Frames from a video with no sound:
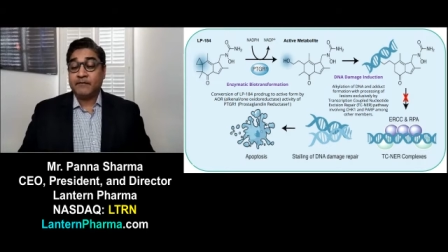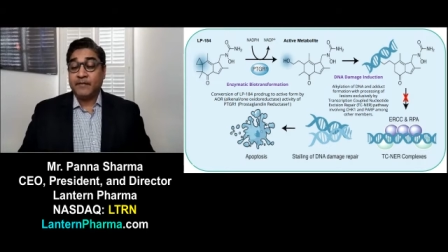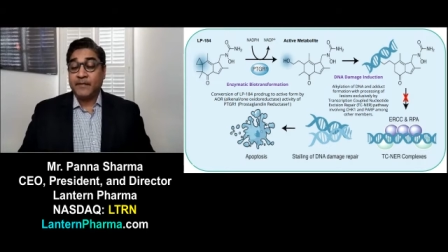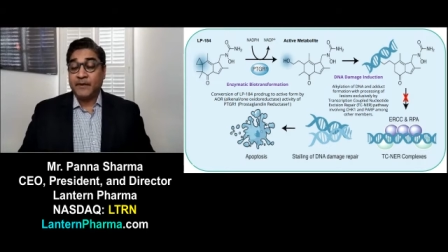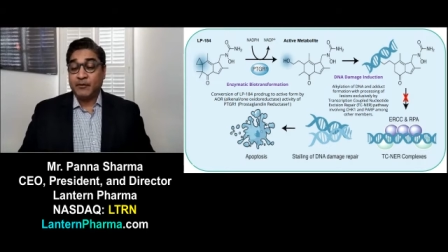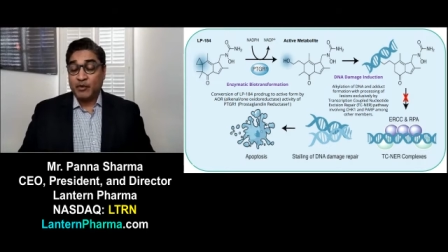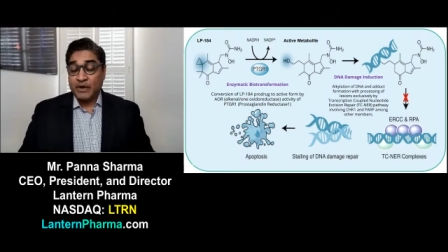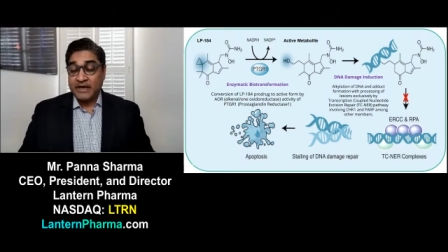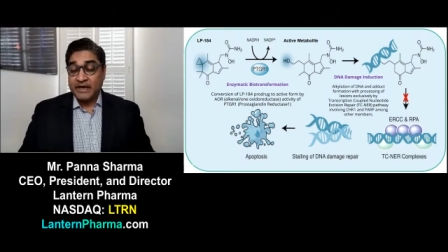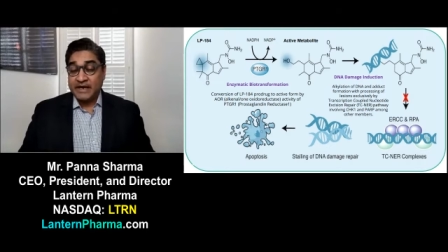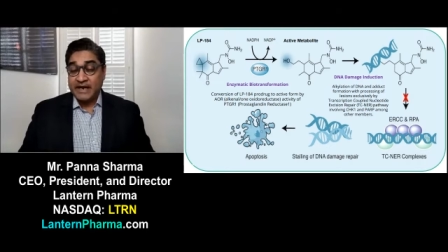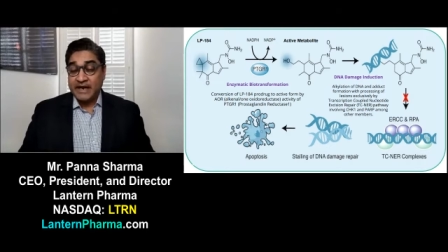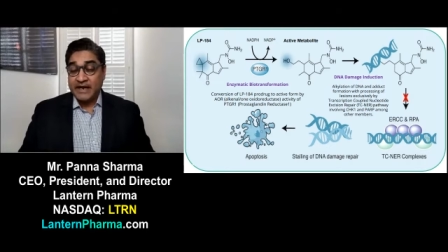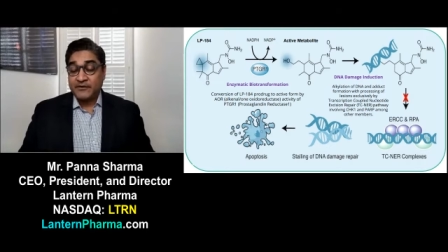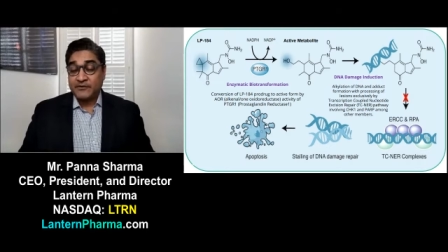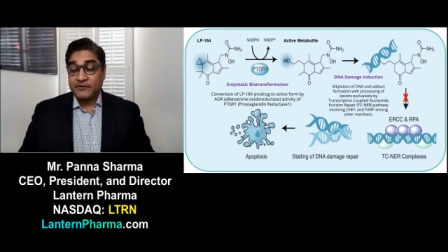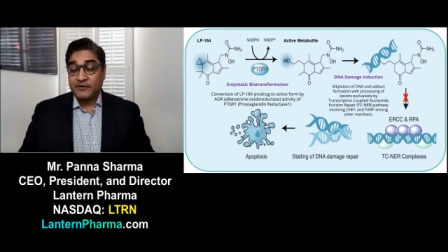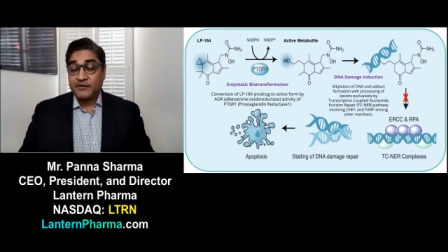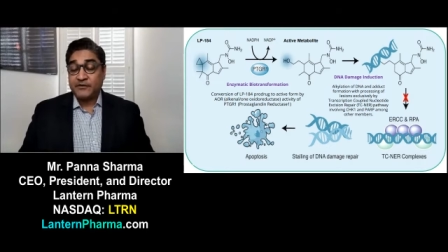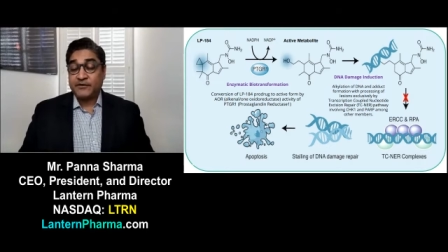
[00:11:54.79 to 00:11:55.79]
the Brain
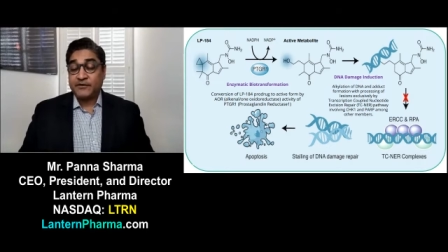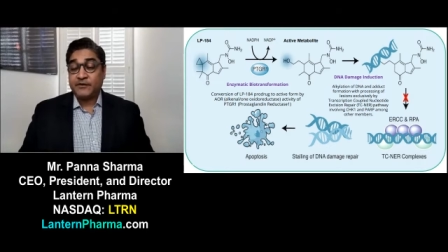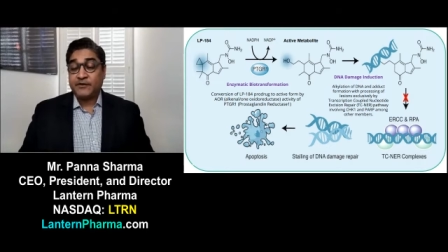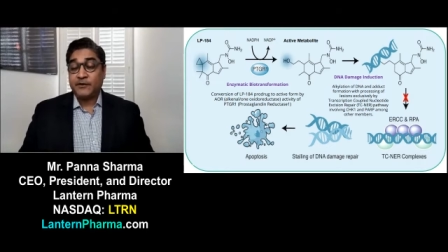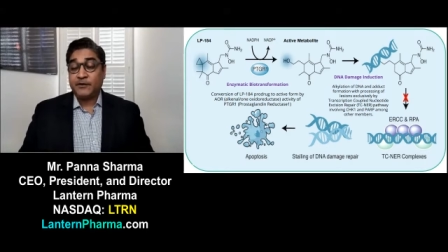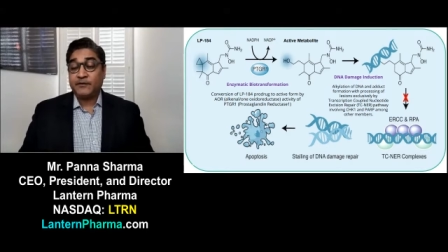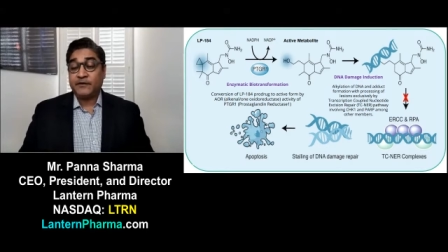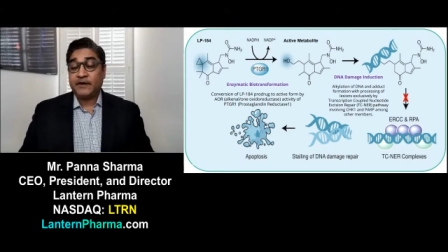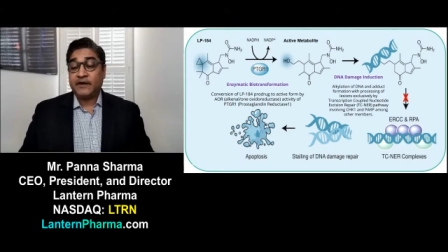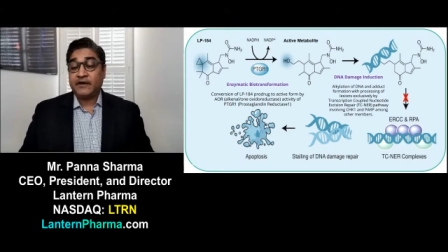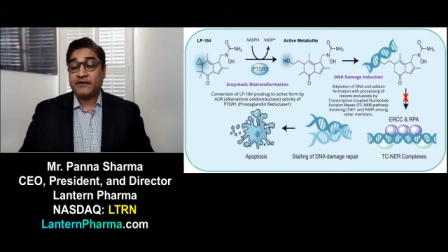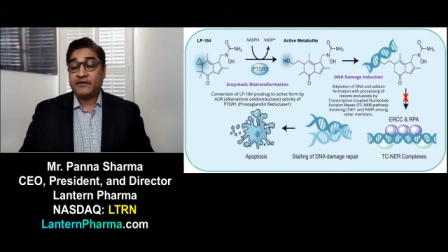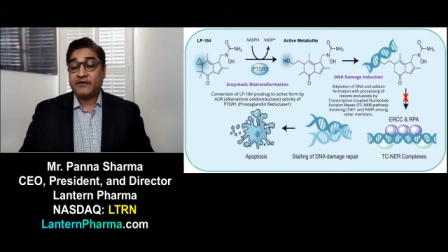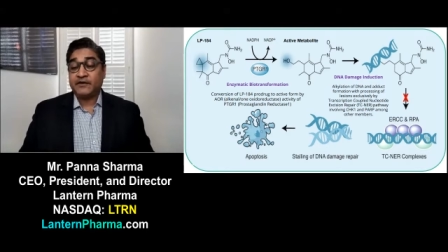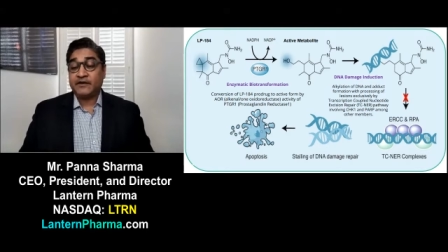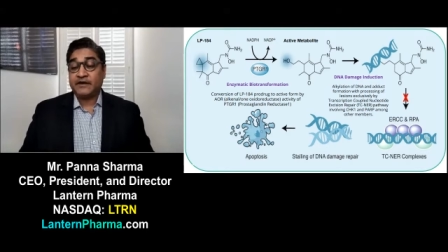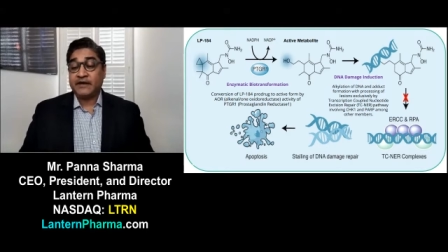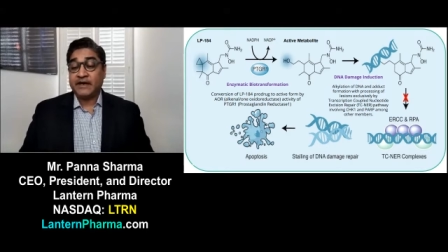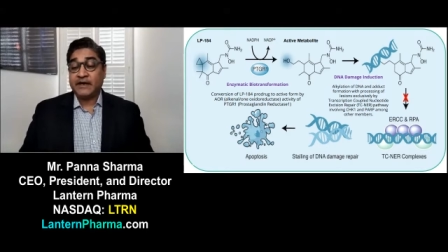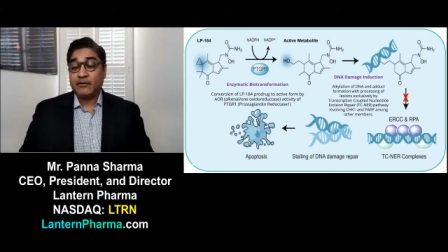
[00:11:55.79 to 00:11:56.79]
Cancer Institute there at
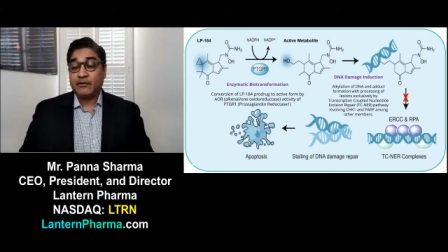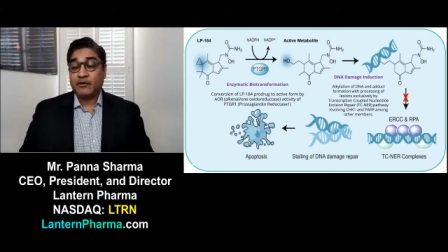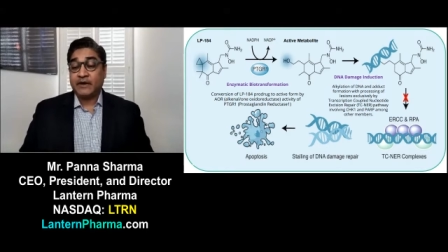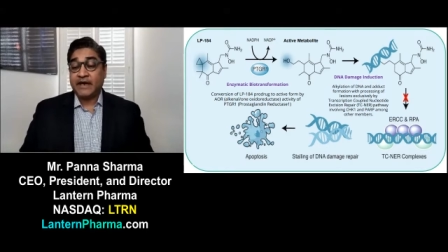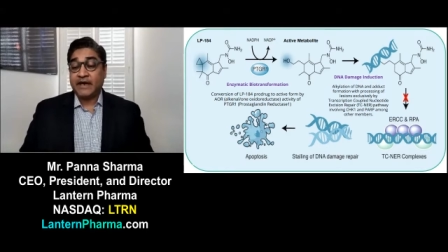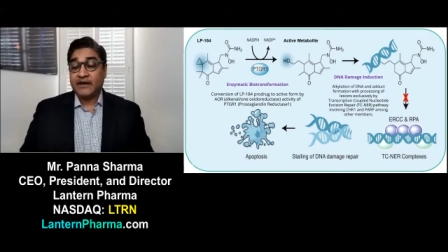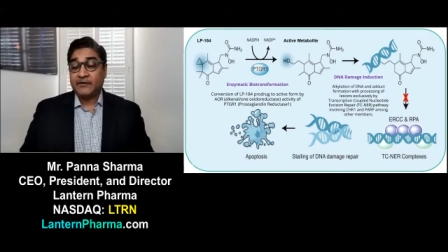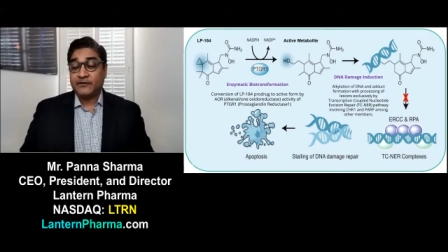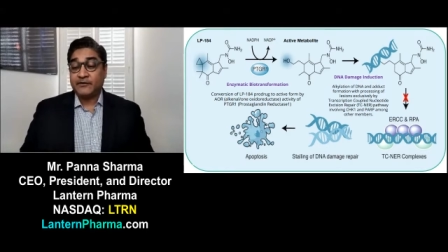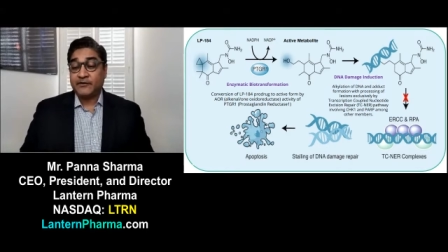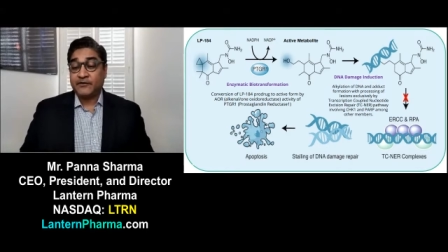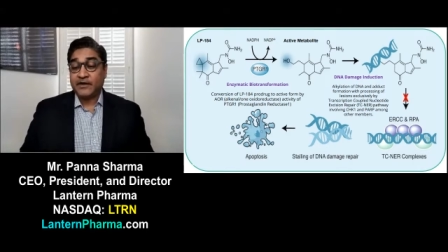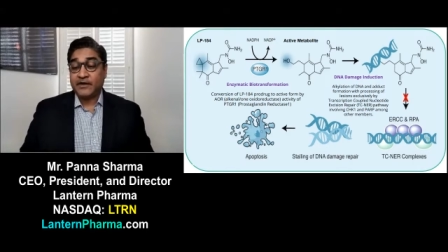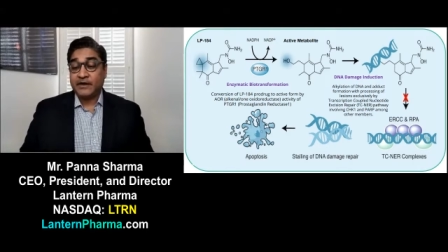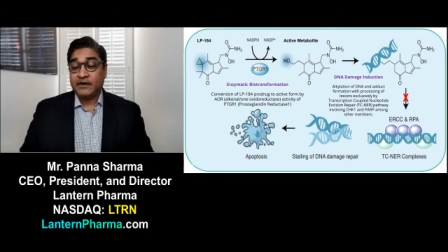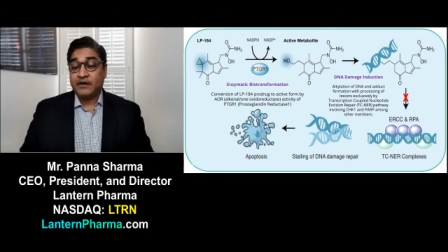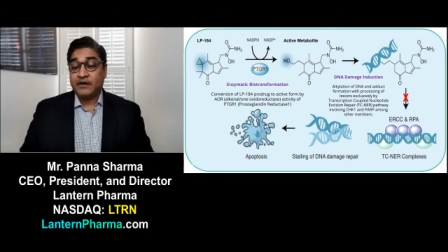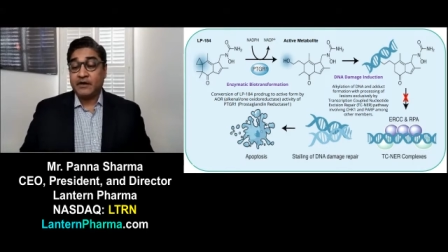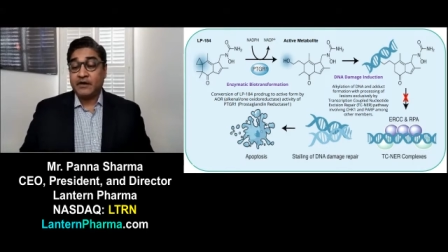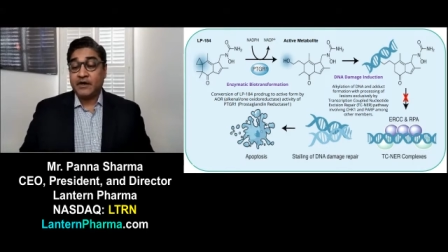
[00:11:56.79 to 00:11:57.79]
Sidney Kimmel Cancer
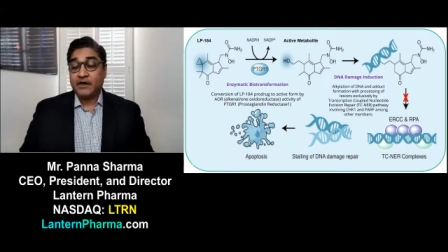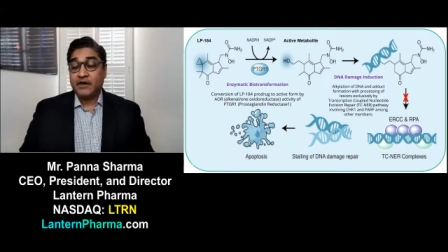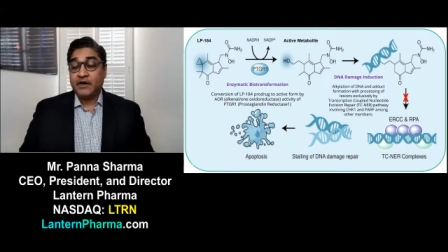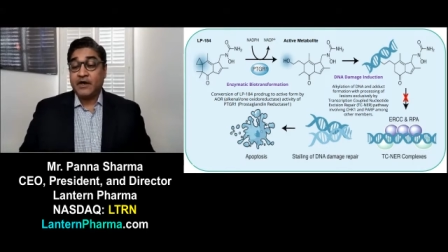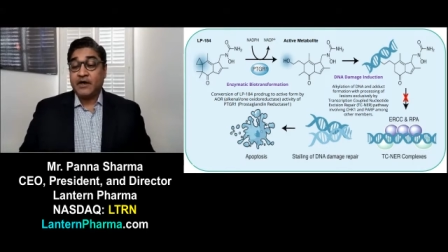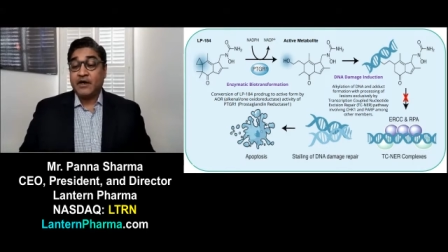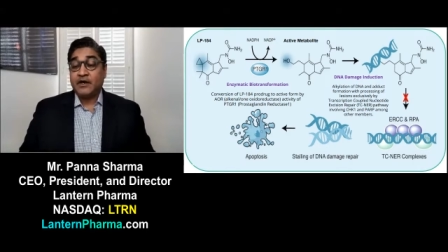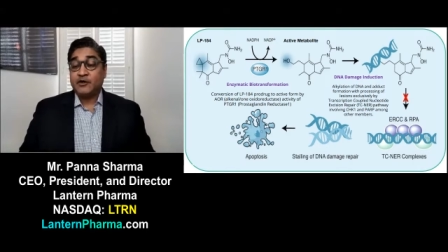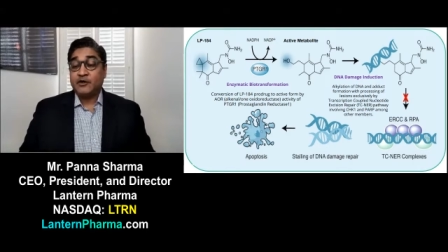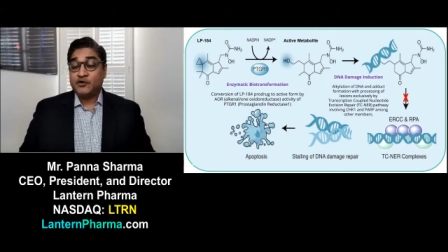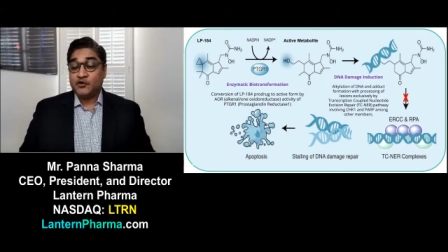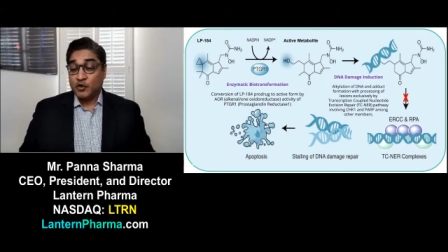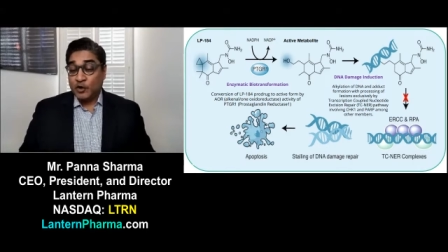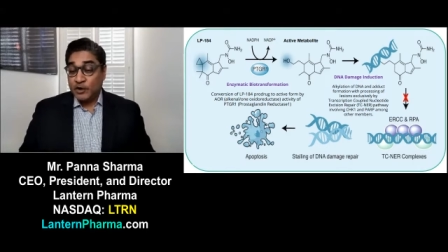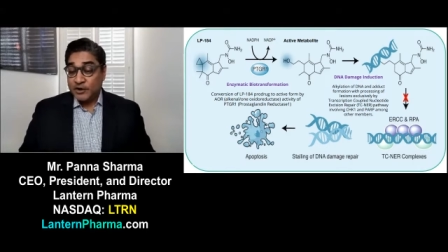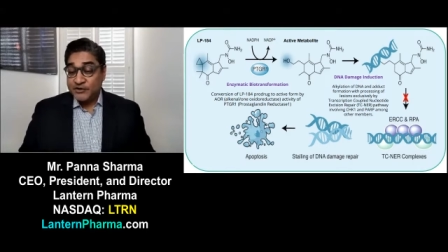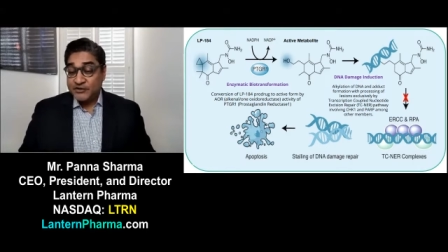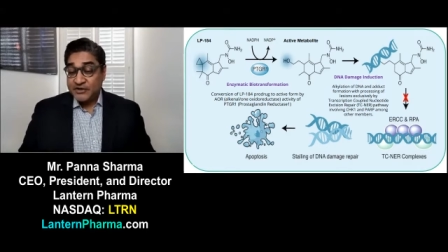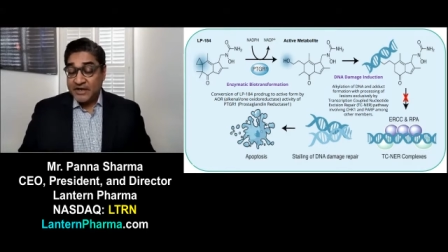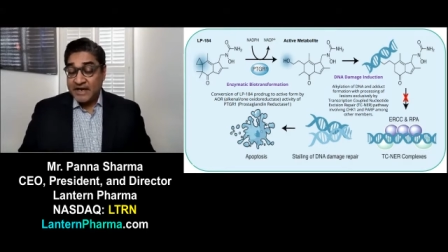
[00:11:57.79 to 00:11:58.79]
Center,
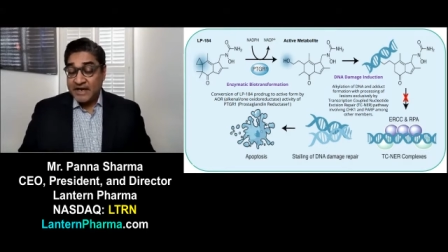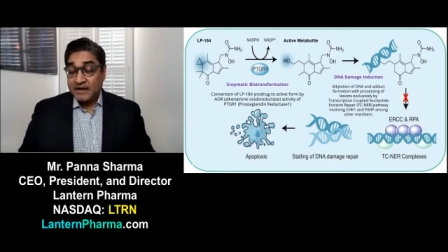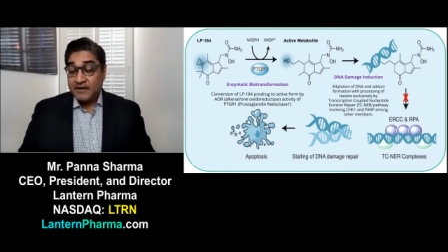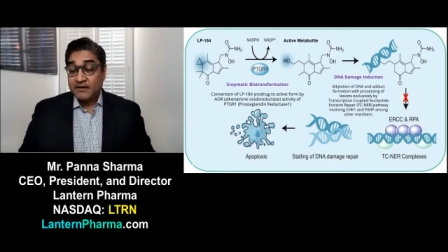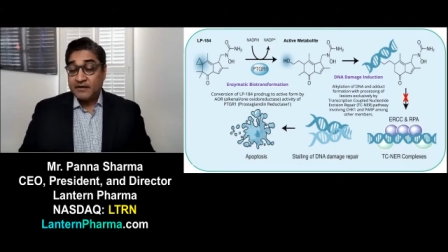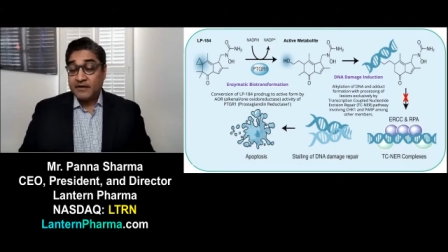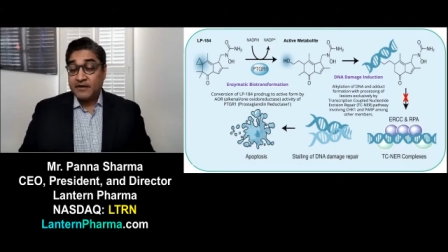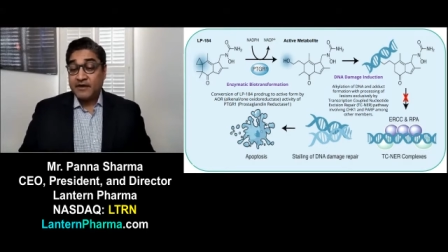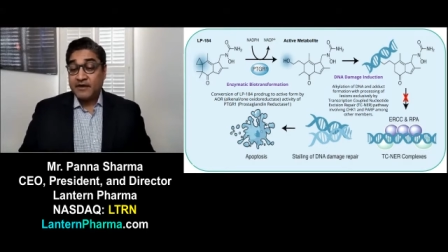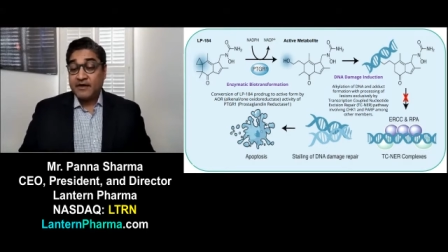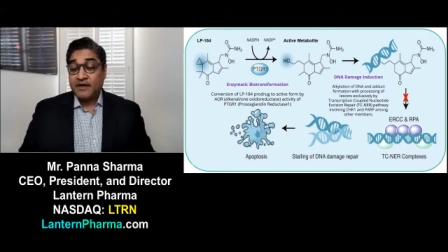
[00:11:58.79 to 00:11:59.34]
Georgetown,